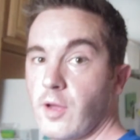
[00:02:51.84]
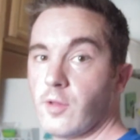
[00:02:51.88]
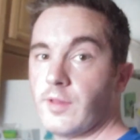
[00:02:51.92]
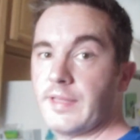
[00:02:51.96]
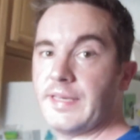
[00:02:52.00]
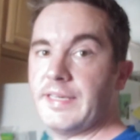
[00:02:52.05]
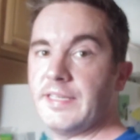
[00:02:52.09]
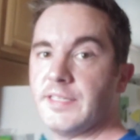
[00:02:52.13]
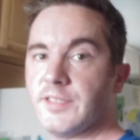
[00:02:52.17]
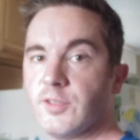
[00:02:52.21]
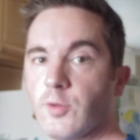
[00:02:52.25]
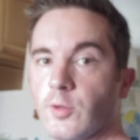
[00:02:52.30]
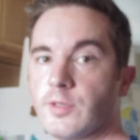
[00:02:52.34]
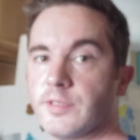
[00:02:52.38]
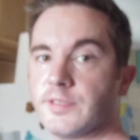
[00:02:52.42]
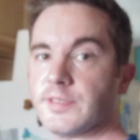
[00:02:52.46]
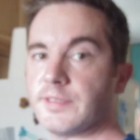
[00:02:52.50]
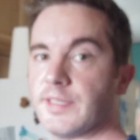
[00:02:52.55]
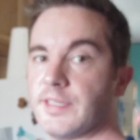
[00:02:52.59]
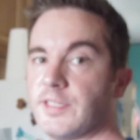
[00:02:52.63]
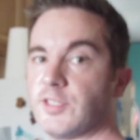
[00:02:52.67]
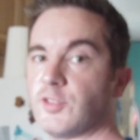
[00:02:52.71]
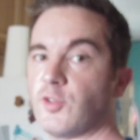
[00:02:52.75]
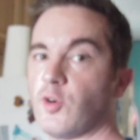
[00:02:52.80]
only heat
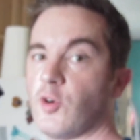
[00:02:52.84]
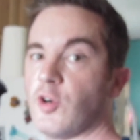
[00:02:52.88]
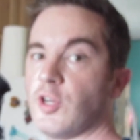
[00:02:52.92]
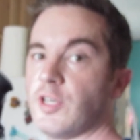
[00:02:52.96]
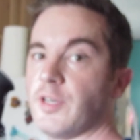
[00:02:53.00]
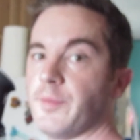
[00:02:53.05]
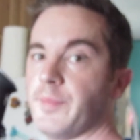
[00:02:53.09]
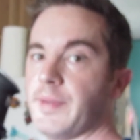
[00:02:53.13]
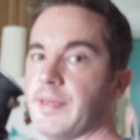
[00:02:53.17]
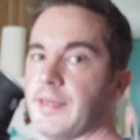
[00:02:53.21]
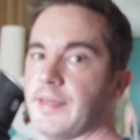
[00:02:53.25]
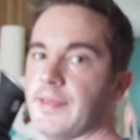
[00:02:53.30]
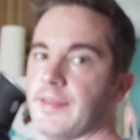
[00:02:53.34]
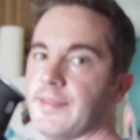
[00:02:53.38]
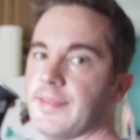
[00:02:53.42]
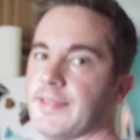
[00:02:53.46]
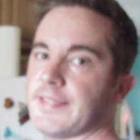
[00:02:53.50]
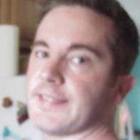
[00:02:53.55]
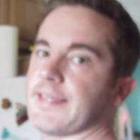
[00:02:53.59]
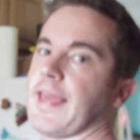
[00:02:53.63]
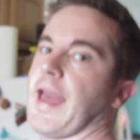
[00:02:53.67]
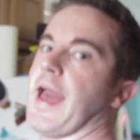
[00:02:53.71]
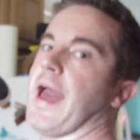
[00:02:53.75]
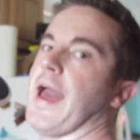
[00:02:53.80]
source is going to be
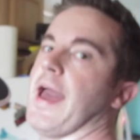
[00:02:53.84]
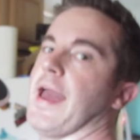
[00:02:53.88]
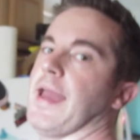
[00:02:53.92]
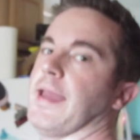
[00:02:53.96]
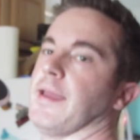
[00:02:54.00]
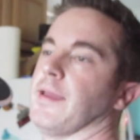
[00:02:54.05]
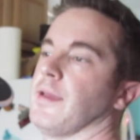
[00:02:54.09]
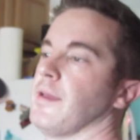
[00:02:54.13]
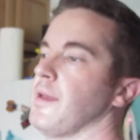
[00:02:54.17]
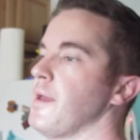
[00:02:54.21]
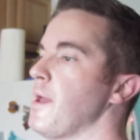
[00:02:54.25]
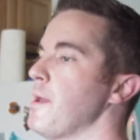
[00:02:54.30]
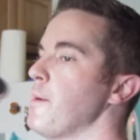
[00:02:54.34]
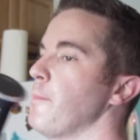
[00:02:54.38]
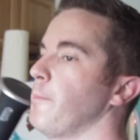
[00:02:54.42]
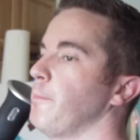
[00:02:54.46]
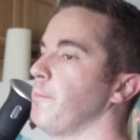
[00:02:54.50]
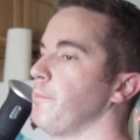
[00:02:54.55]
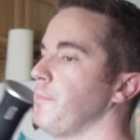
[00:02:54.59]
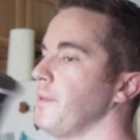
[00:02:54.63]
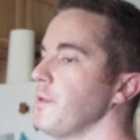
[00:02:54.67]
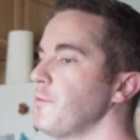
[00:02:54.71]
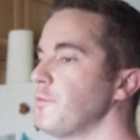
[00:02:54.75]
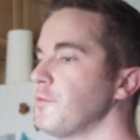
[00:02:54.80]
this guy,
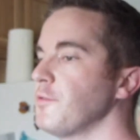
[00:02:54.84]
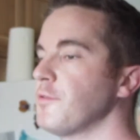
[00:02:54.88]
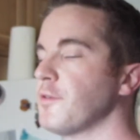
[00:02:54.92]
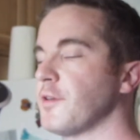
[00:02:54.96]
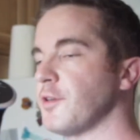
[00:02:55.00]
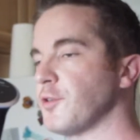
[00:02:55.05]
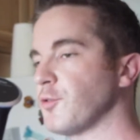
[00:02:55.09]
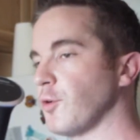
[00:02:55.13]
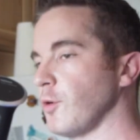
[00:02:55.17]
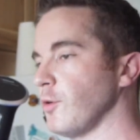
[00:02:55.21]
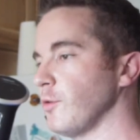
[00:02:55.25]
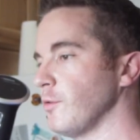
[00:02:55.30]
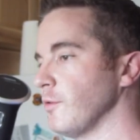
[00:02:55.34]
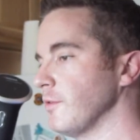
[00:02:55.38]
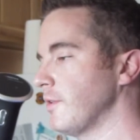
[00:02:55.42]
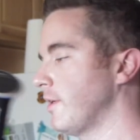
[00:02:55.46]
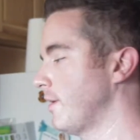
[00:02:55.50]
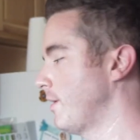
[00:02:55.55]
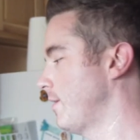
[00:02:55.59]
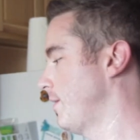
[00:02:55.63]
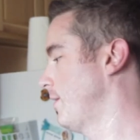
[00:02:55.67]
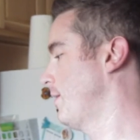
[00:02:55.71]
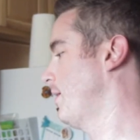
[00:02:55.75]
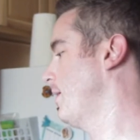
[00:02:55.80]
Bluetooth controlled,
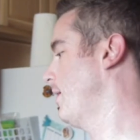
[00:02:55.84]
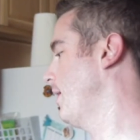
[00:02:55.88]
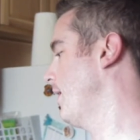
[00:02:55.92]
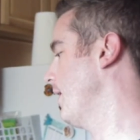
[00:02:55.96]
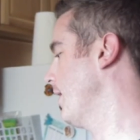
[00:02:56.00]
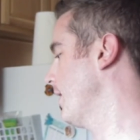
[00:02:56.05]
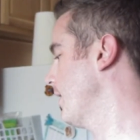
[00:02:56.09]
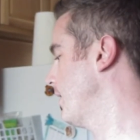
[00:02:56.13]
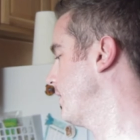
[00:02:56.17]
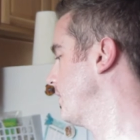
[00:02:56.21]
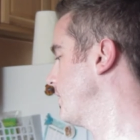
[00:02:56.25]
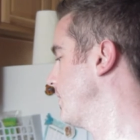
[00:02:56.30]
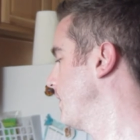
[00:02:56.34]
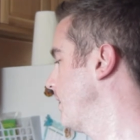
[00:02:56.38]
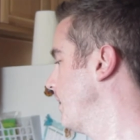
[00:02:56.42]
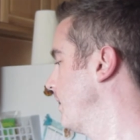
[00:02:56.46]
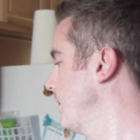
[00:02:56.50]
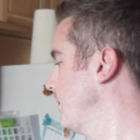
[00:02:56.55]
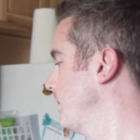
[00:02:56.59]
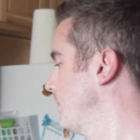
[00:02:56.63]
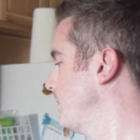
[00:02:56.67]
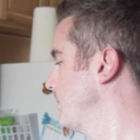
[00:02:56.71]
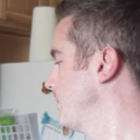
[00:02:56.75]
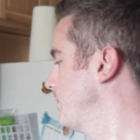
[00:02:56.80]
and
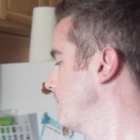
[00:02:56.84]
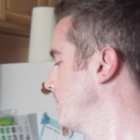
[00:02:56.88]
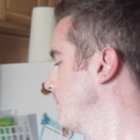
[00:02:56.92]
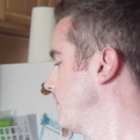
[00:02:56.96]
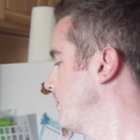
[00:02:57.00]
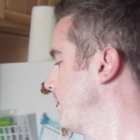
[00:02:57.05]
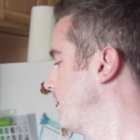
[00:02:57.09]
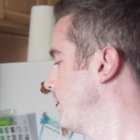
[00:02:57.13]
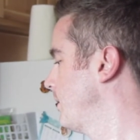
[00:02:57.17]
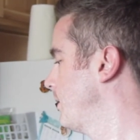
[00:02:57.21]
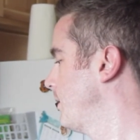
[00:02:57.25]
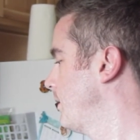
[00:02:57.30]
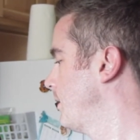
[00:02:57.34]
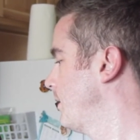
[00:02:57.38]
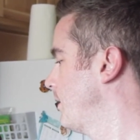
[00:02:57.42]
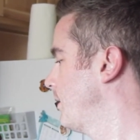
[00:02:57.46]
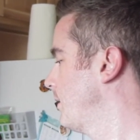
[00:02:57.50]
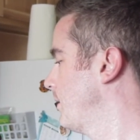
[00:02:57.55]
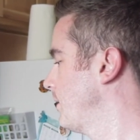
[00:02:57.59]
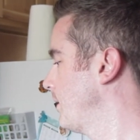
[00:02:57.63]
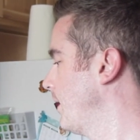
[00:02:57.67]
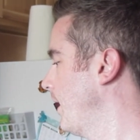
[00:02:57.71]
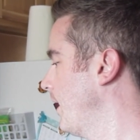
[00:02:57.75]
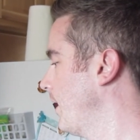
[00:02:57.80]

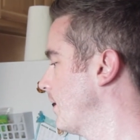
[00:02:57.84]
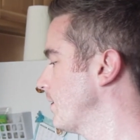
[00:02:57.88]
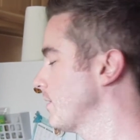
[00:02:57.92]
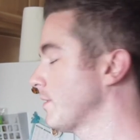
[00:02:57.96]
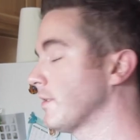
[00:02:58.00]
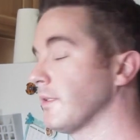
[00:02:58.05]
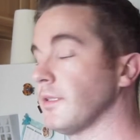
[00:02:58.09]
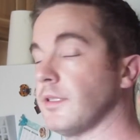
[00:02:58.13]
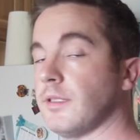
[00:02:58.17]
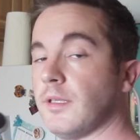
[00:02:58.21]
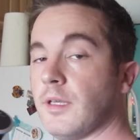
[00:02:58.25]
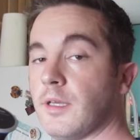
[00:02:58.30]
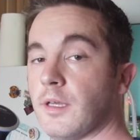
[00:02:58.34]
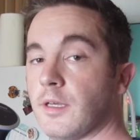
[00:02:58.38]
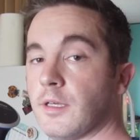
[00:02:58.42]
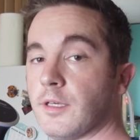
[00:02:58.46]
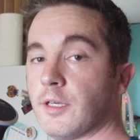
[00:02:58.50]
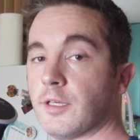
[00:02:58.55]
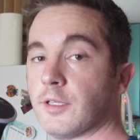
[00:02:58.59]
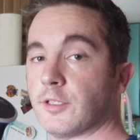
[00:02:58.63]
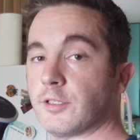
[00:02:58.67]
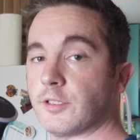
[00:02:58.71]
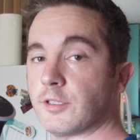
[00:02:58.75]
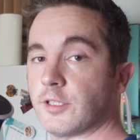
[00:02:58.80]
yeah,
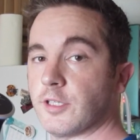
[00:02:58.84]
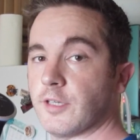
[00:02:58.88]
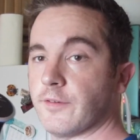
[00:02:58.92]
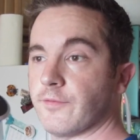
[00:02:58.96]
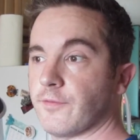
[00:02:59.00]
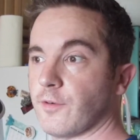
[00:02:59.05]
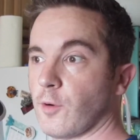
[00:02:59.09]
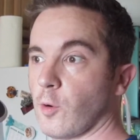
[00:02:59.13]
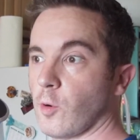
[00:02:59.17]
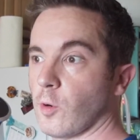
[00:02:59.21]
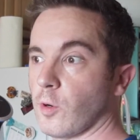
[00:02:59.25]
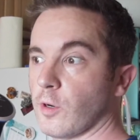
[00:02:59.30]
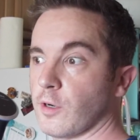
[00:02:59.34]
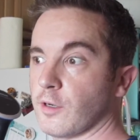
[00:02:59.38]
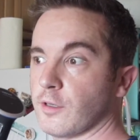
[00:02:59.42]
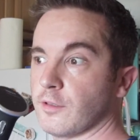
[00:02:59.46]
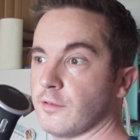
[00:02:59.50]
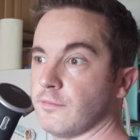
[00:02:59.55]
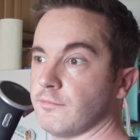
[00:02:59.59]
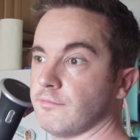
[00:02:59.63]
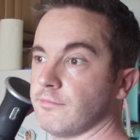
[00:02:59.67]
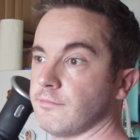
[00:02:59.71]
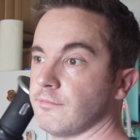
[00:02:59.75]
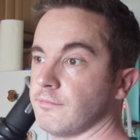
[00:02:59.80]
it's good
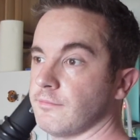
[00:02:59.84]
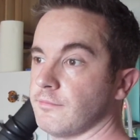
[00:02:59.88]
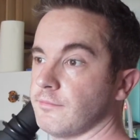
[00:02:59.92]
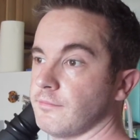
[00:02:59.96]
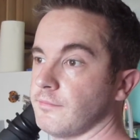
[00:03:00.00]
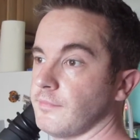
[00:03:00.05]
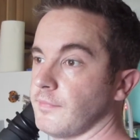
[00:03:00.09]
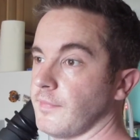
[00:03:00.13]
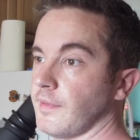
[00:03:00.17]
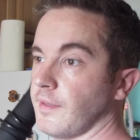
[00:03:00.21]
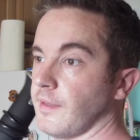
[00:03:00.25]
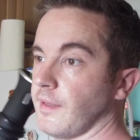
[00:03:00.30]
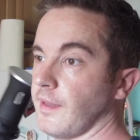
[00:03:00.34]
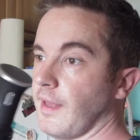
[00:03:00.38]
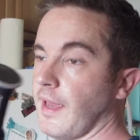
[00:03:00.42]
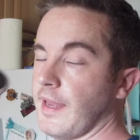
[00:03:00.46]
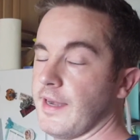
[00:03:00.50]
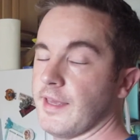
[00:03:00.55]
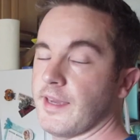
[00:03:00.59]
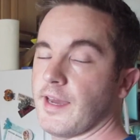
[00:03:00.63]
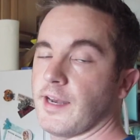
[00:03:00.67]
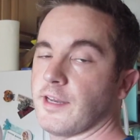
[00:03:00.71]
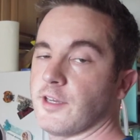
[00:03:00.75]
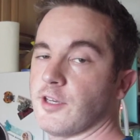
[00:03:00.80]
for
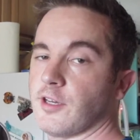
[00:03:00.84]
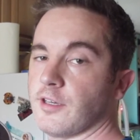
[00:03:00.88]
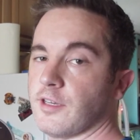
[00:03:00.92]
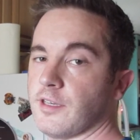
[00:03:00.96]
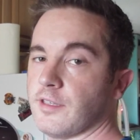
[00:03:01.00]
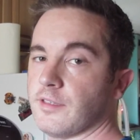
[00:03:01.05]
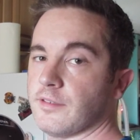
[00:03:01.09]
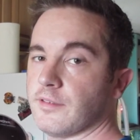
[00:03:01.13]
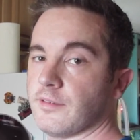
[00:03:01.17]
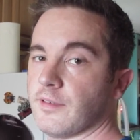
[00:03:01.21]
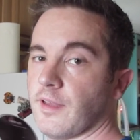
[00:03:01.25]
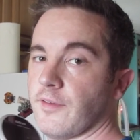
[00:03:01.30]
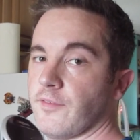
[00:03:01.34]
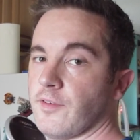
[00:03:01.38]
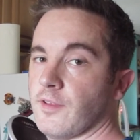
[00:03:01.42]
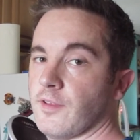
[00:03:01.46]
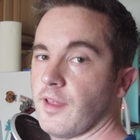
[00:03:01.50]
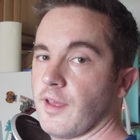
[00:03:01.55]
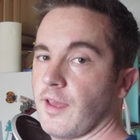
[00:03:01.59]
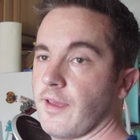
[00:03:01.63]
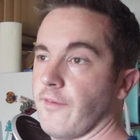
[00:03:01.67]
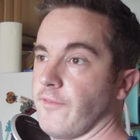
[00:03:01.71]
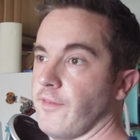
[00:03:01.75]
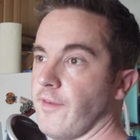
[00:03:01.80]
any kind of cooking.
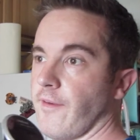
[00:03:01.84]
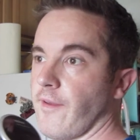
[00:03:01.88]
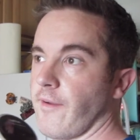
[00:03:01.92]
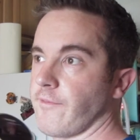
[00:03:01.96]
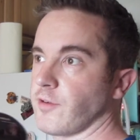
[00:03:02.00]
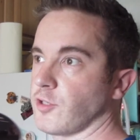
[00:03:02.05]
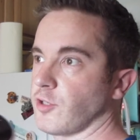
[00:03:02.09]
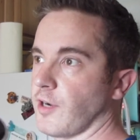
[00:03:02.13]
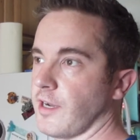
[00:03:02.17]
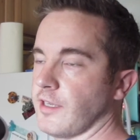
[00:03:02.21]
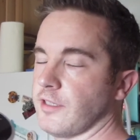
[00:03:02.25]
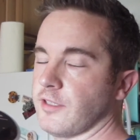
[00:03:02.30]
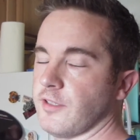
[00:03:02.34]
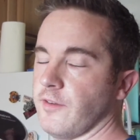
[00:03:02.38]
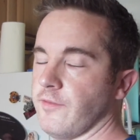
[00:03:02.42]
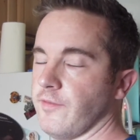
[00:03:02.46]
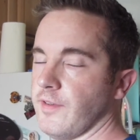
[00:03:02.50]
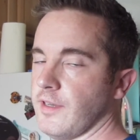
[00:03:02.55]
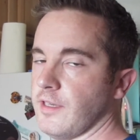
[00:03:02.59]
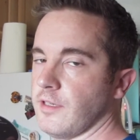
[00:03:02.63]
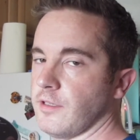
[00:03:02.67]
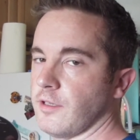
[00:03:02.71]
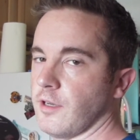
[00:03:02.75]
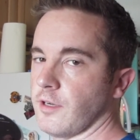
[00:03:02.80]
If you've never tried sous
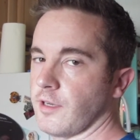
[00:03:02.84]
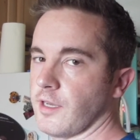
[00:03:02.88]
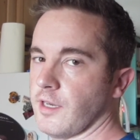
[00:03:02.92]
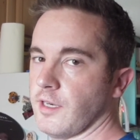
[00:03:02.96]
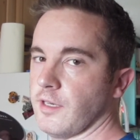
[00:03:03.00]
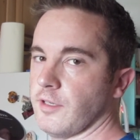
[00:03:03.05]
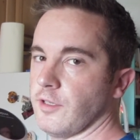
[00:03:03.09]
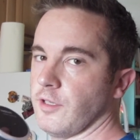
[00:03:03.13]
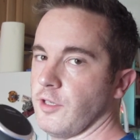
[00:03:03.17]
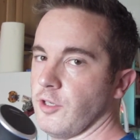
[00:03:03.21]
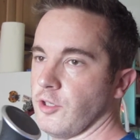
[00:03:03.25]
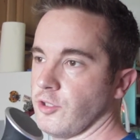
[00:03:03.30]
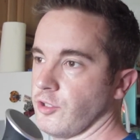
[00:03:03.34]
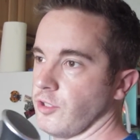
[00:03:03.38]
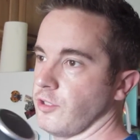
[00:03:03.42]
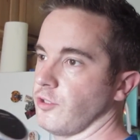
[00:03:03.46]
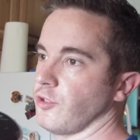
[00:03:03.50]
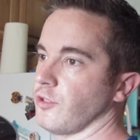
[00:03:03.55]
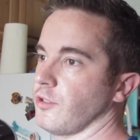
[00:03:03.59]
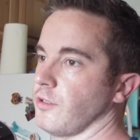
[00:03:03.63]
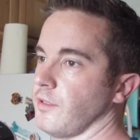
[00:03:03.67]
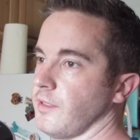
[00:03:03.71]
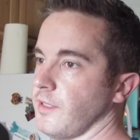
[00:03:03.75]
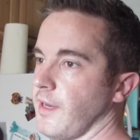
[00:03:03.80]
vide cooking, you should
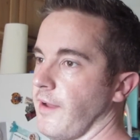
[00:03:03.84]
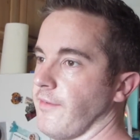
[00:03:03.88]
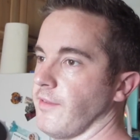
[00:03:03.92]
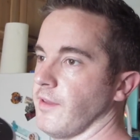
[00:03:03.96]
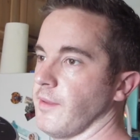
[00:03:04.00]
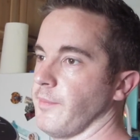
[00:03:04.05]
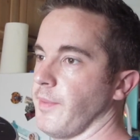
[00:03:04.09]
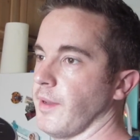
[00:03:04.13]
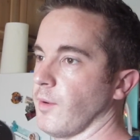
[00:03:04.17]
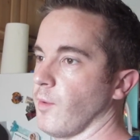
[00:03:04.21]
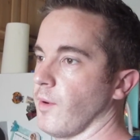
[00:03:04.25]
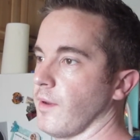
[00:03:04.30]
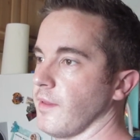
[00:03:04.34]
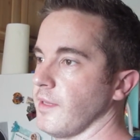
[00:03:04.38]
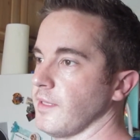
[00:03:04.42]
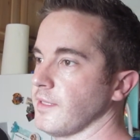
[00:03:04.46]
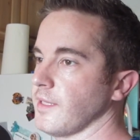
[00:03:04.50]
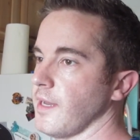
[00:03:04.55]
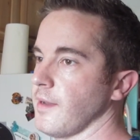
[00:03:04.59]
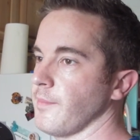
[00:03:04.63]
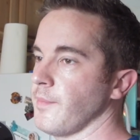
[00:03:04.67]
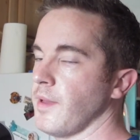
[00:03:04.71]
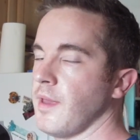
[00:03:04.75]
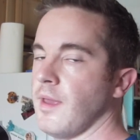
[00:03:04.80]
definitely pick one of these
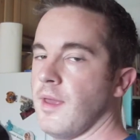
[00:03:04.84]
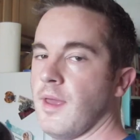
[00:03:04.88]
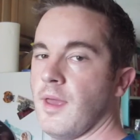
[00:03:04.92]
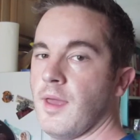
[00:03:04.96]
up.